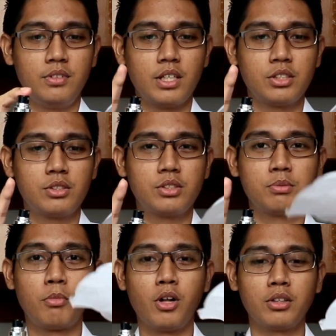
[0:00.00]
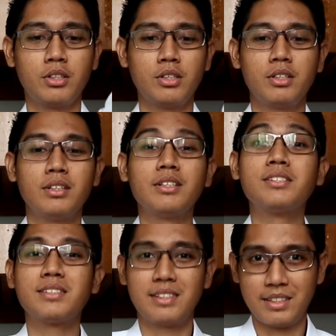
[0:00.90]
Just small
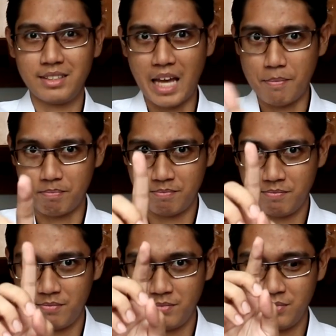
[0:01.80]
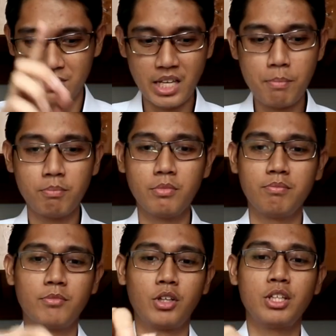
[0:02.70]
tap
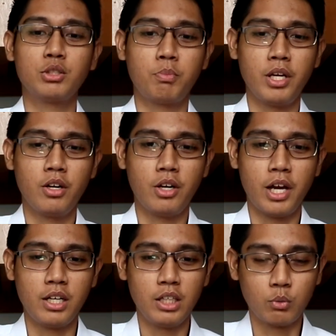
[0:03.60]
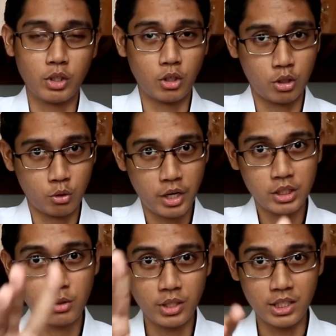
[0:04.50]
on the sprayer and it will
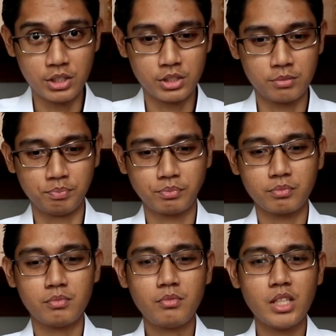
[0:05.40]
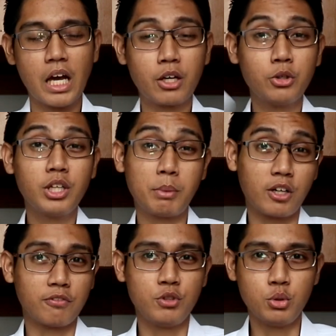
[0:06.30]
already release a good amount
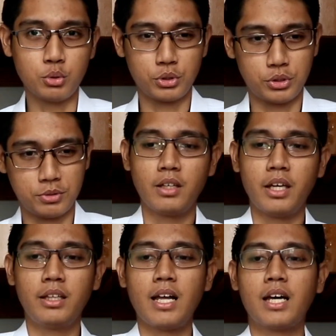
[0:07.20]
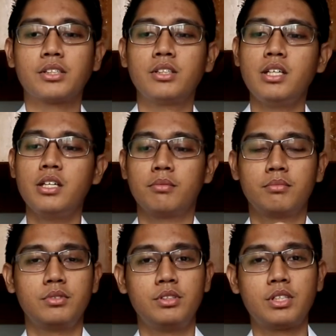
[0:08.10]
of juice. And lastly,
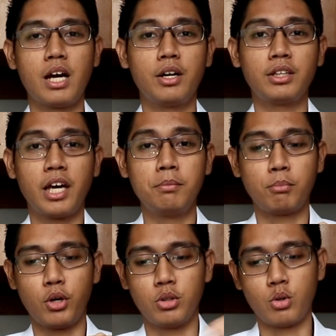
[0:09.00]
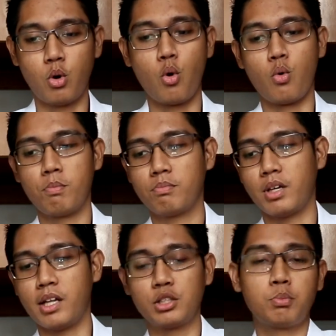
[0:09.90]
Zara 9.0.
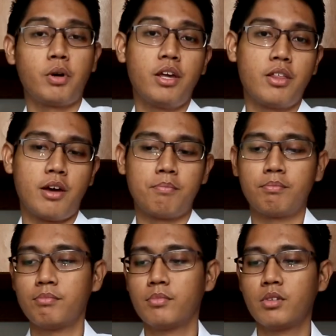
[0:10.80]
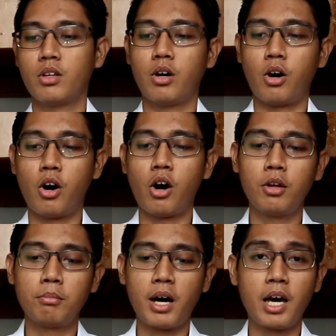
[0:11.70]
I'll spray them
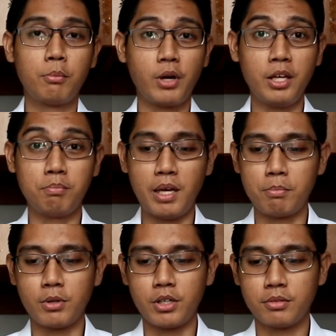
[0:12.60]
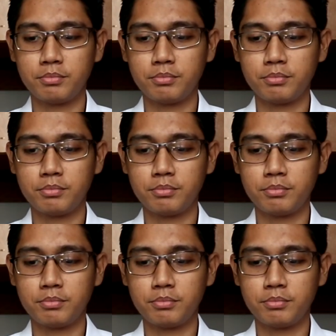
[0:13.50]
on my brain paper.